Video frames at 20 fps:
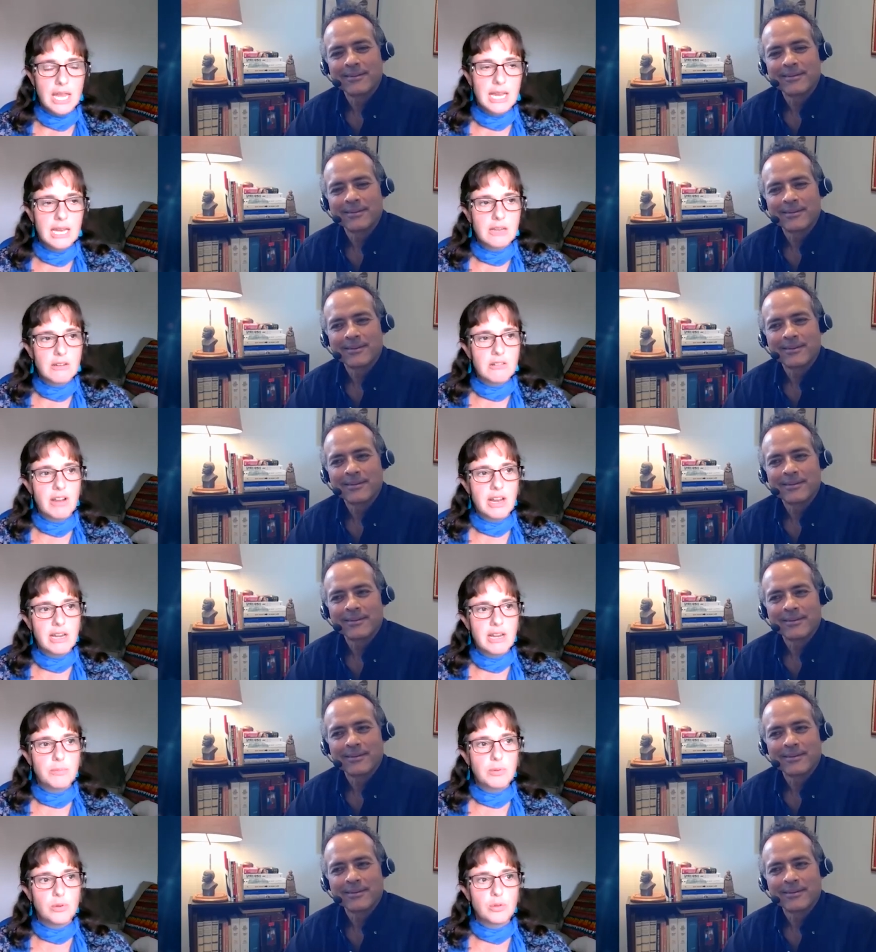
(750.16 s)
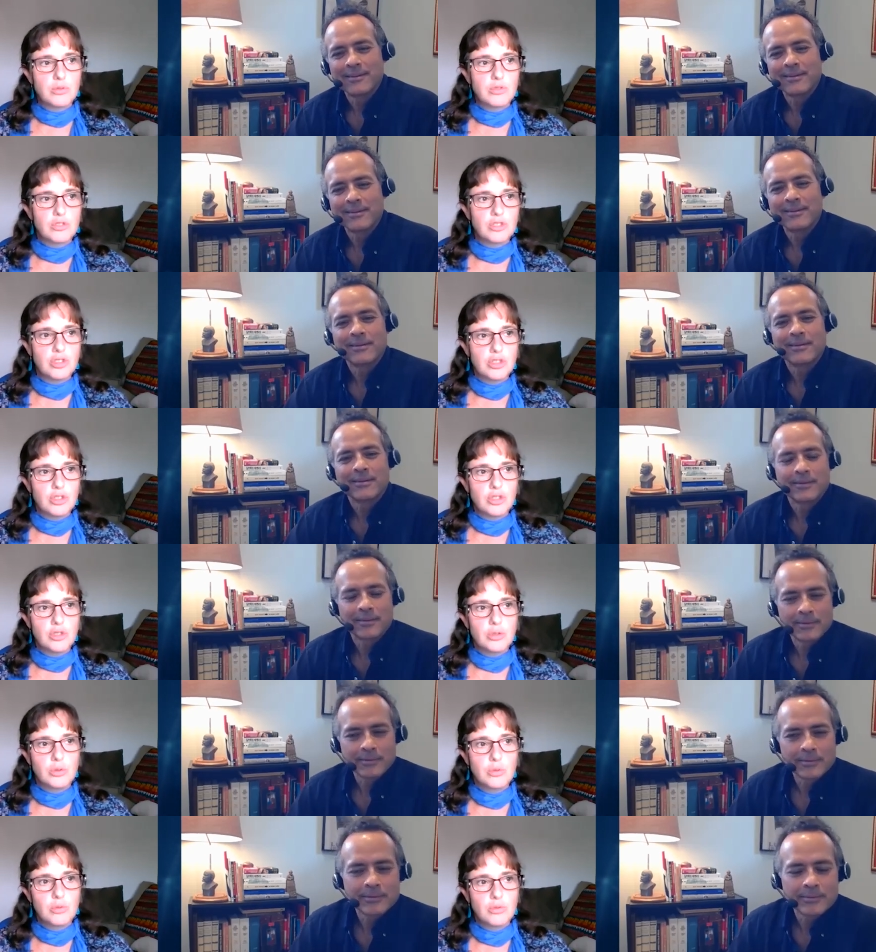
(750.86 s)
Speaker 1: incredible
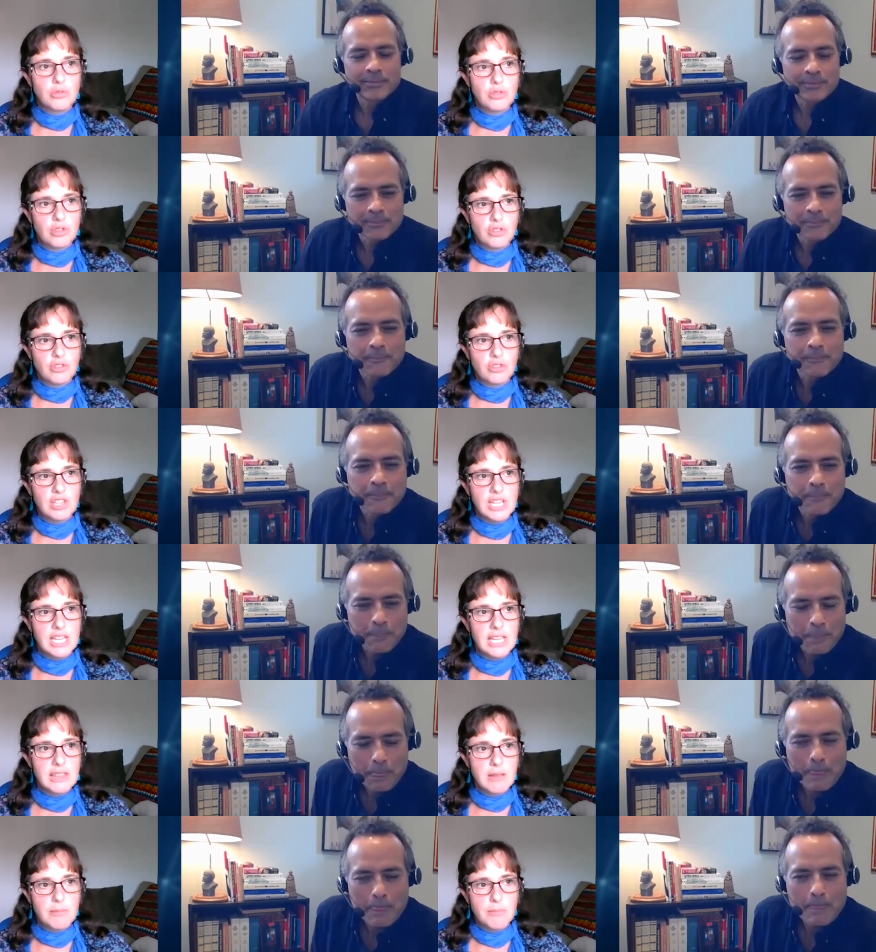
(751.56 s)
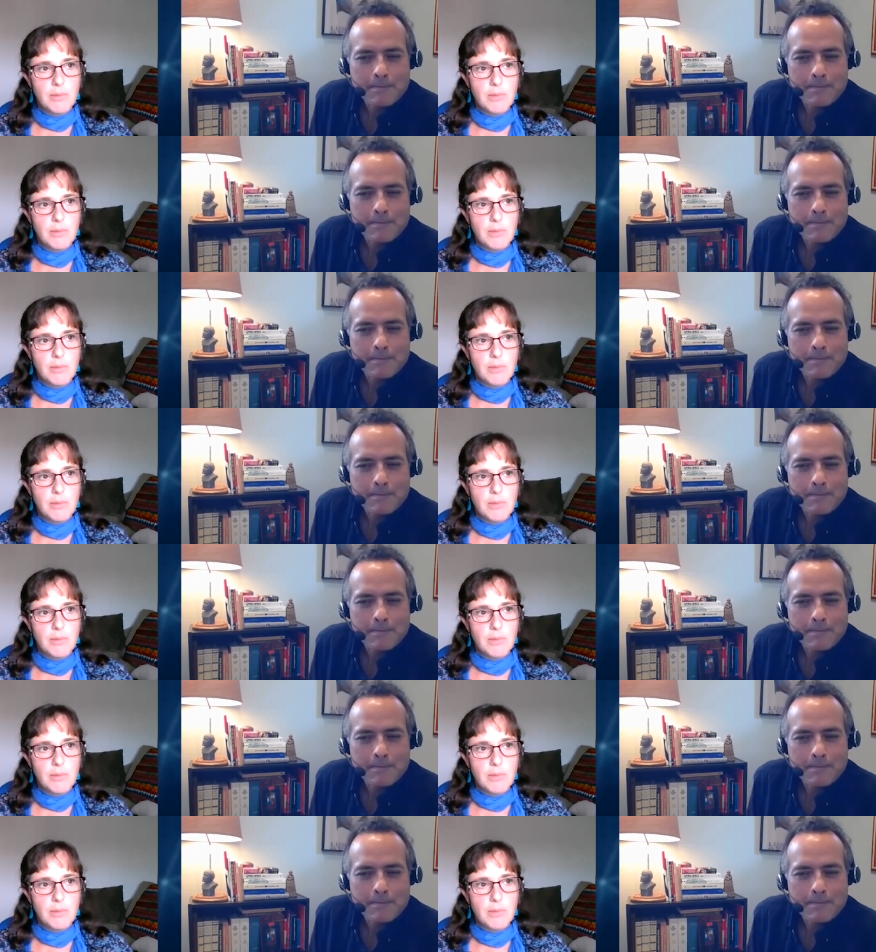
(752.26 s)
to see the